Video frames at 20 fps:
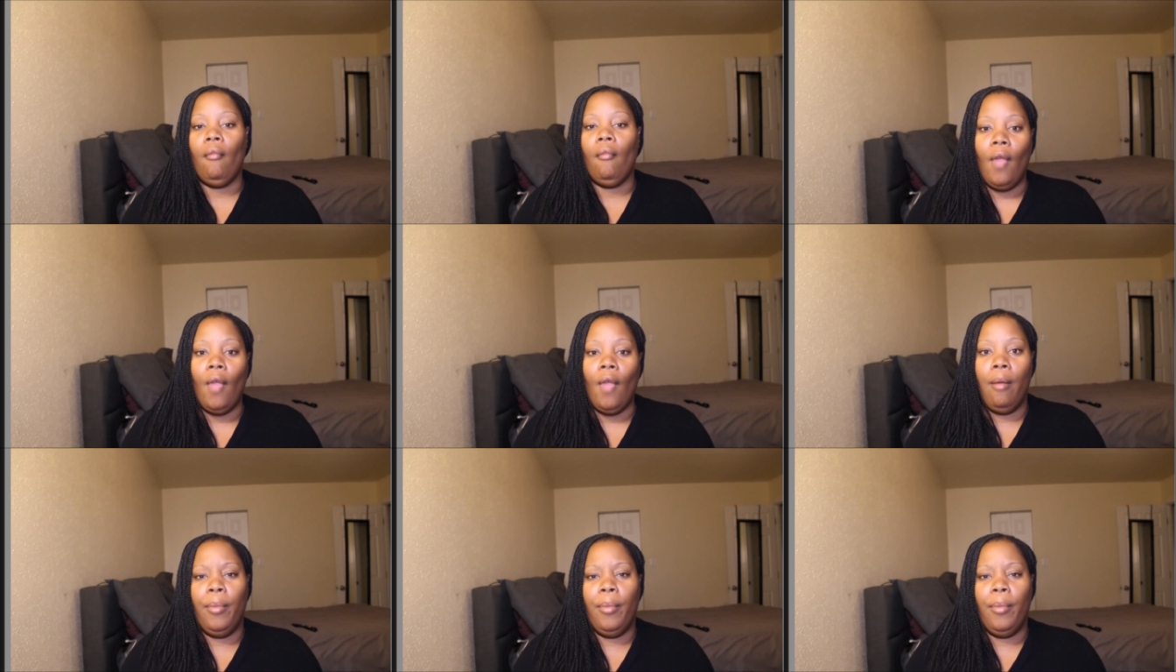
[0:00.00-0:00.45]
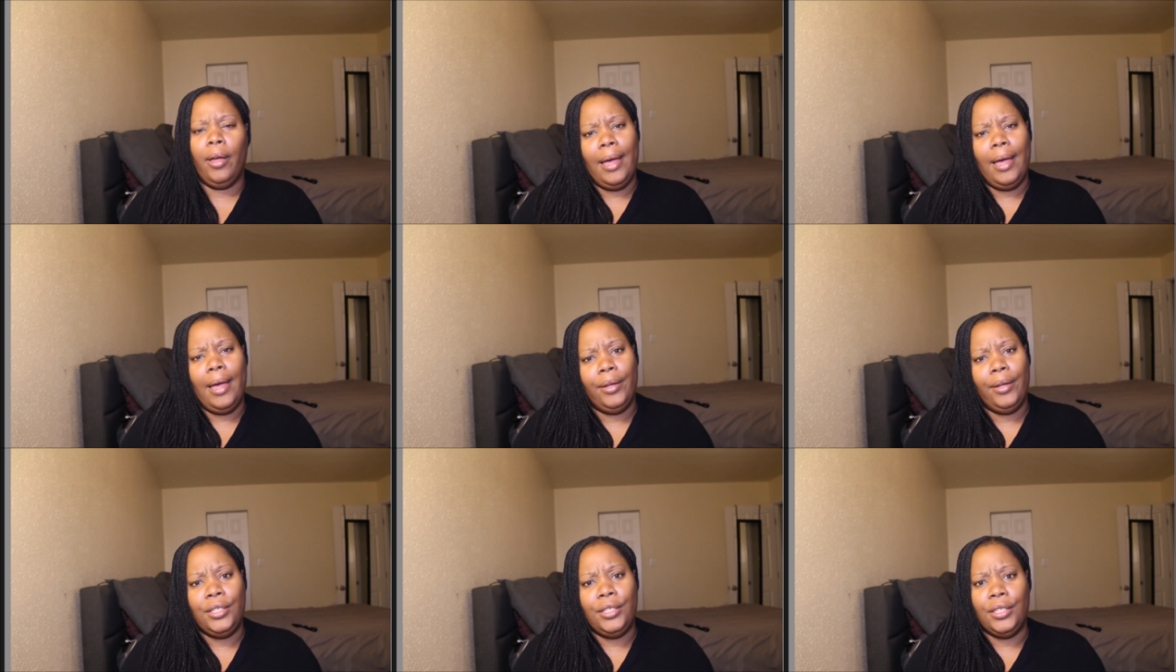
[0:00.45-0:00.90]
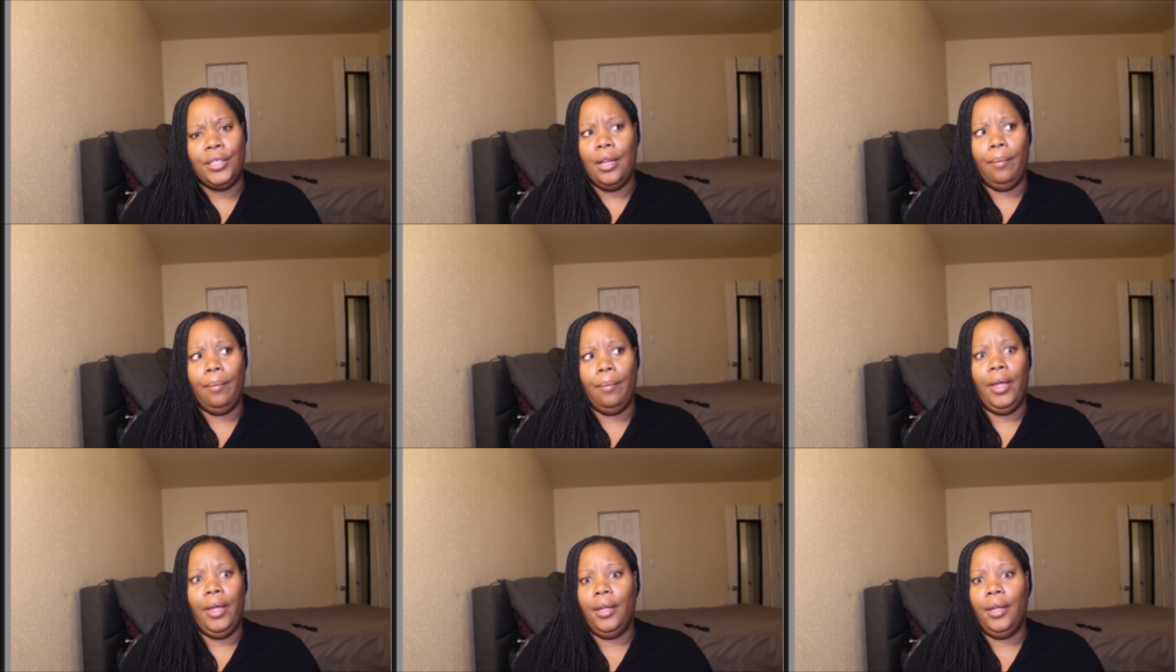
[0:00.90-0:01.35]
But how could she? I
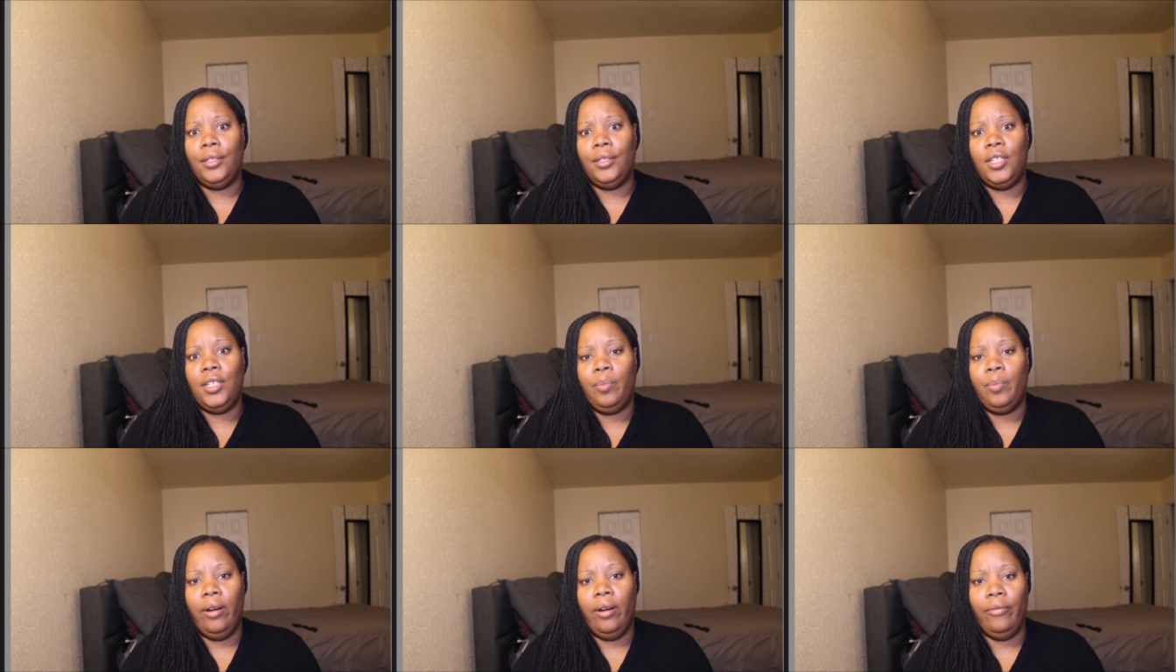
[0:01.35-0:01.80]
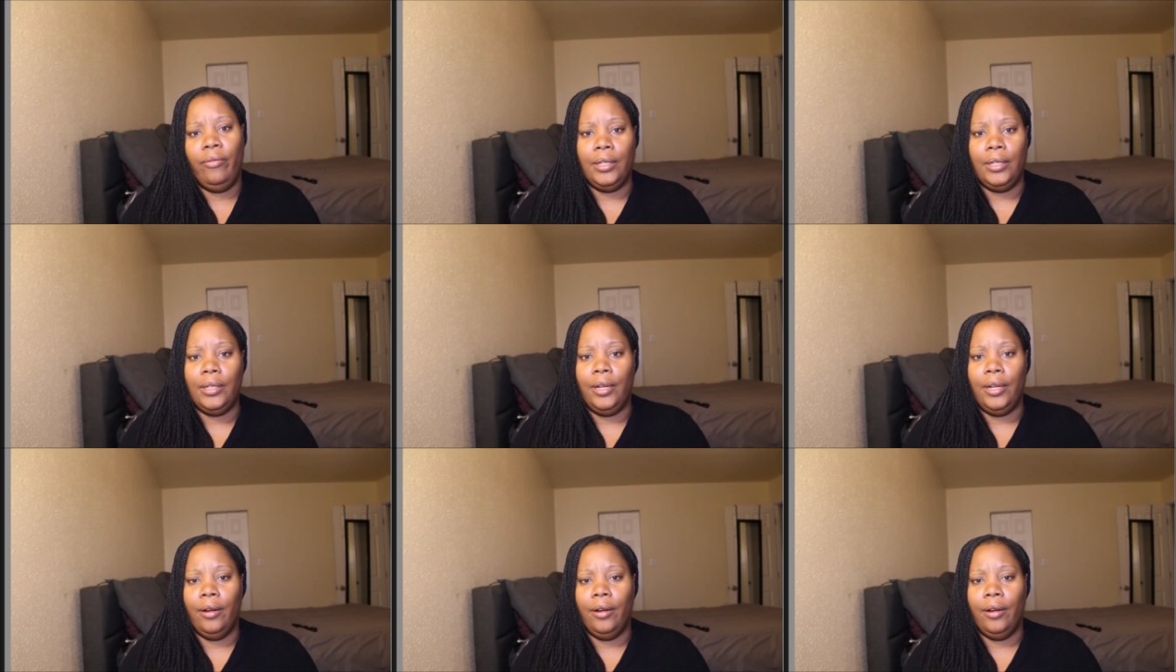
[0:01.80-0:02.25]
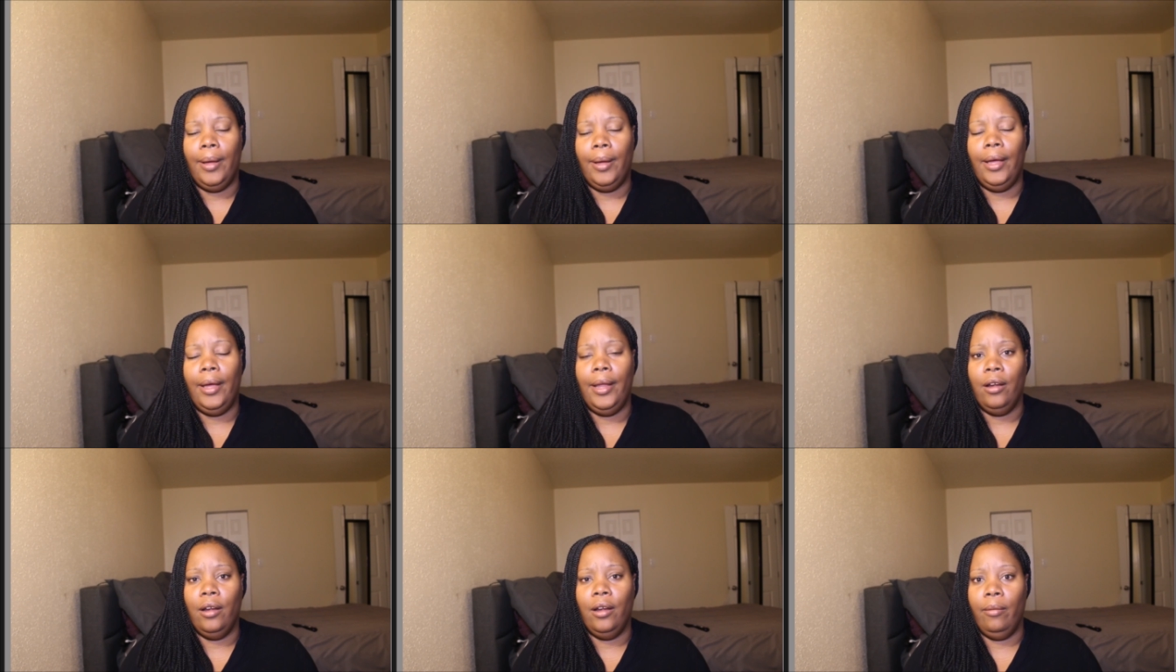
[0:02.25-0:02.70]
mean, she's perfect in
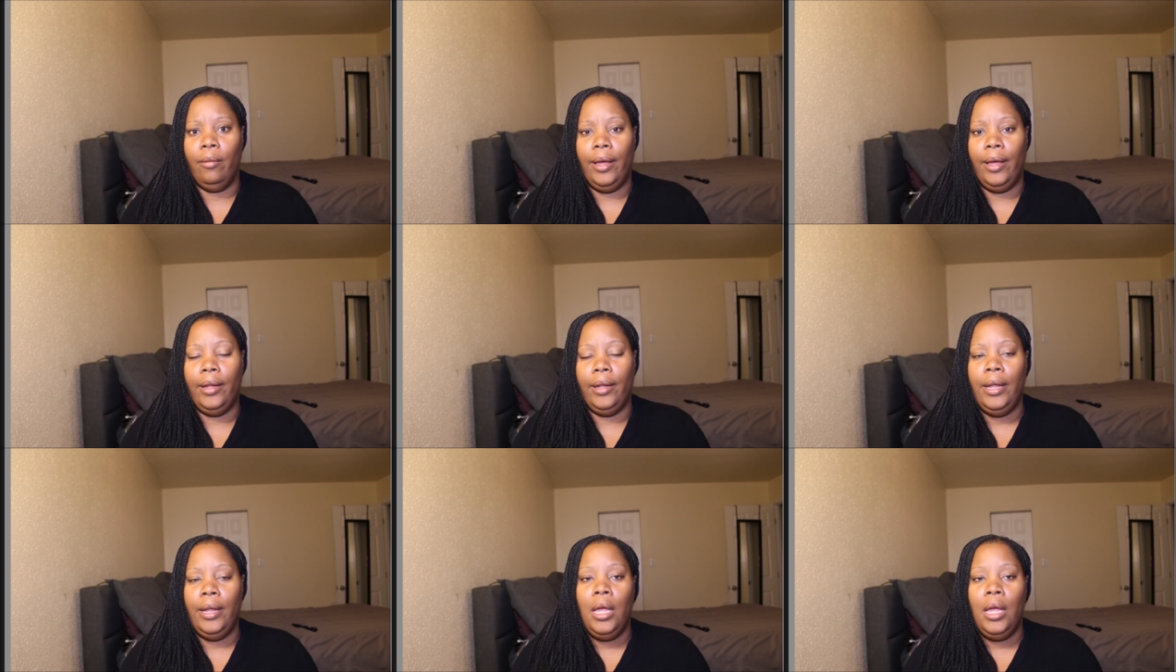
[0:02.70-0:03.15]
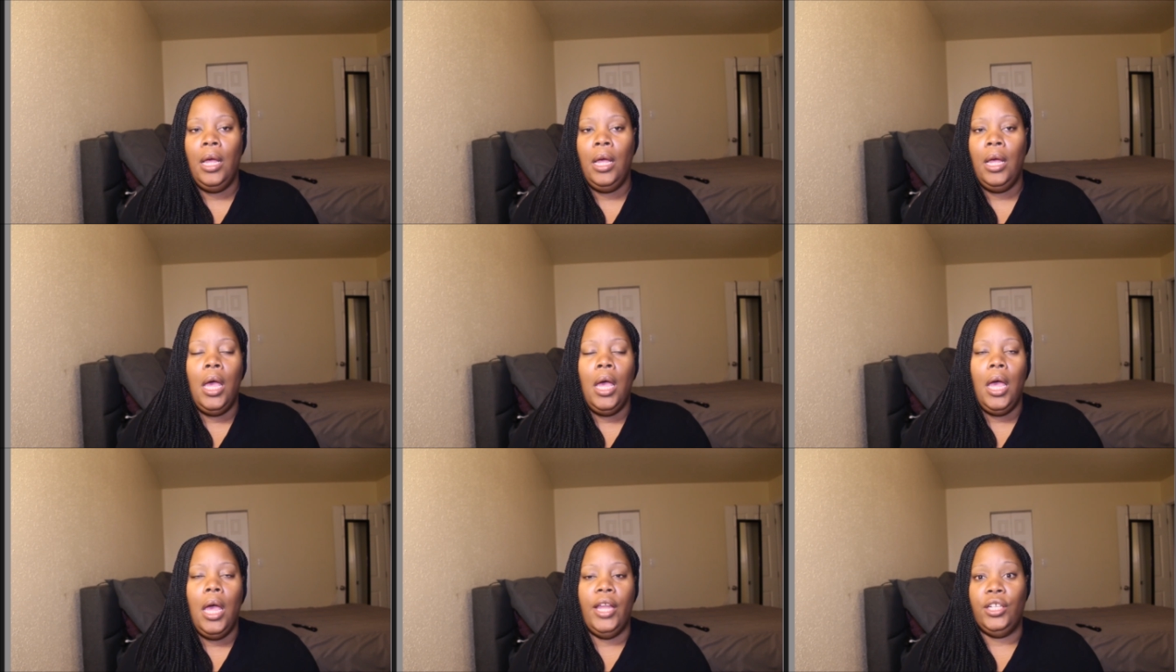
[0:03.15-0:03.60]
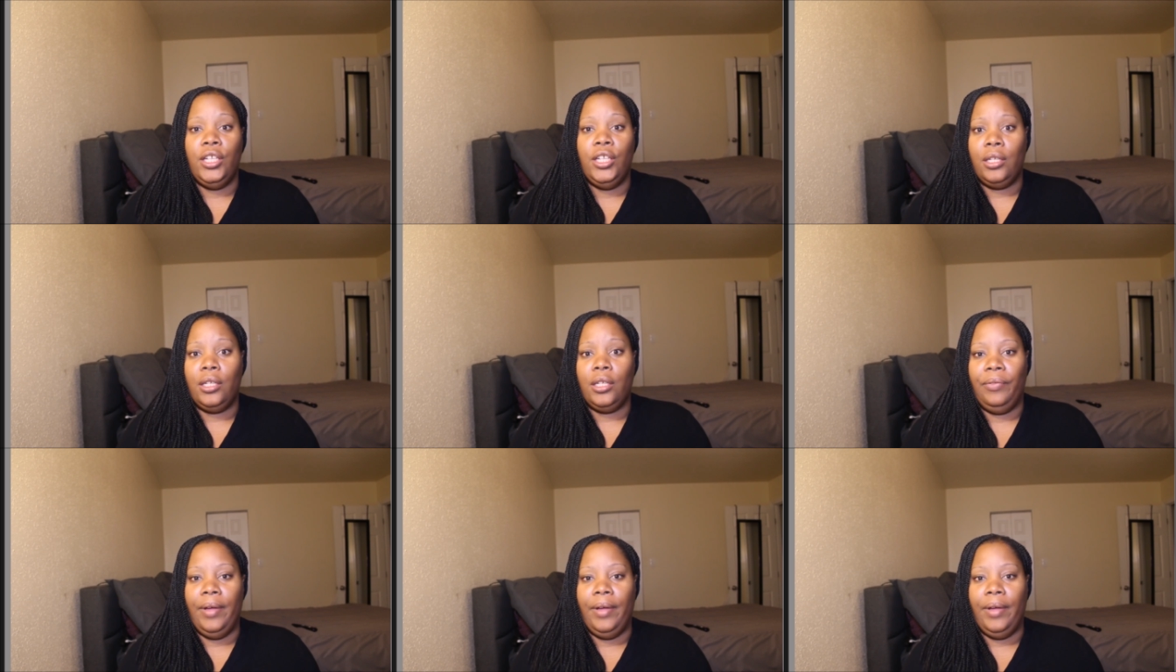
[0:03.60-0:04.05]
her mind and
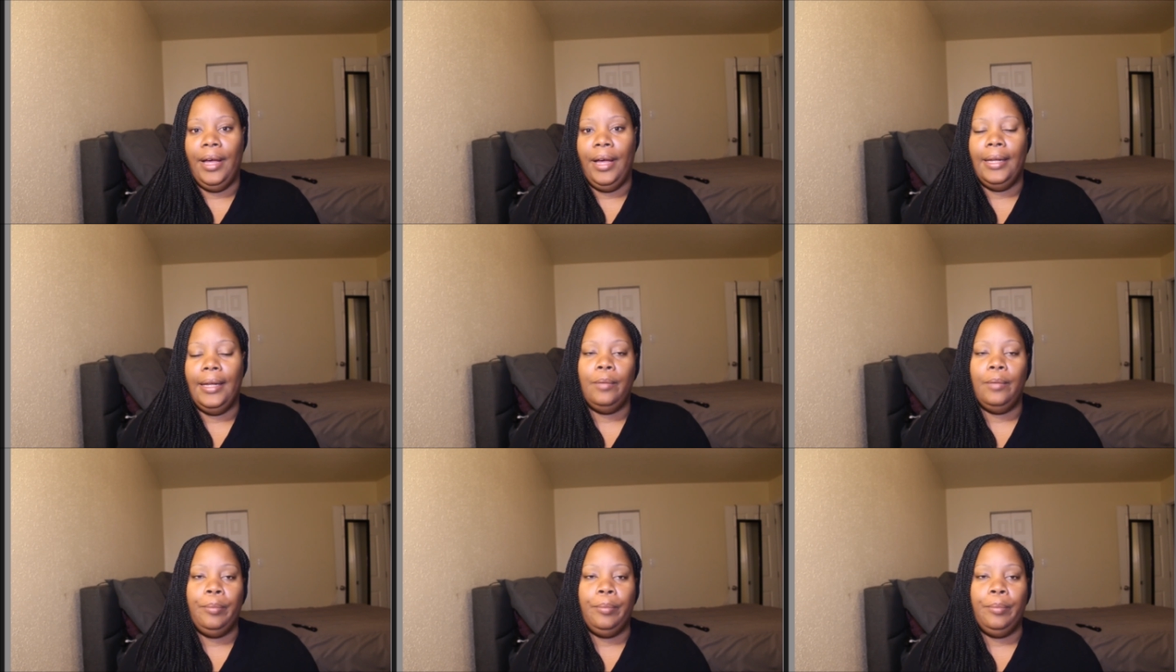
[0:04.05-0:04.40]
justified.